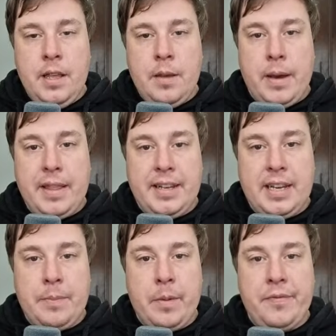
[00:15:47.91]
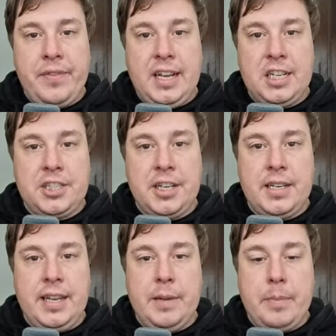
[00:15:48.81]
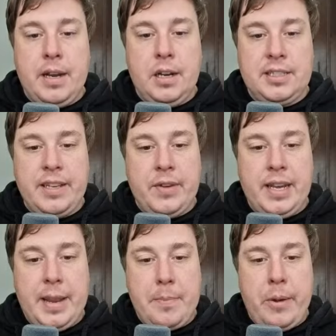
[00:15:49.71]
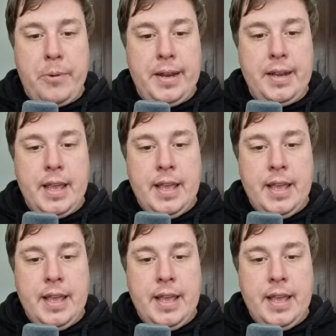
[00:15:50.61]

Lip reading: by the time I finished it in about a 7-day period.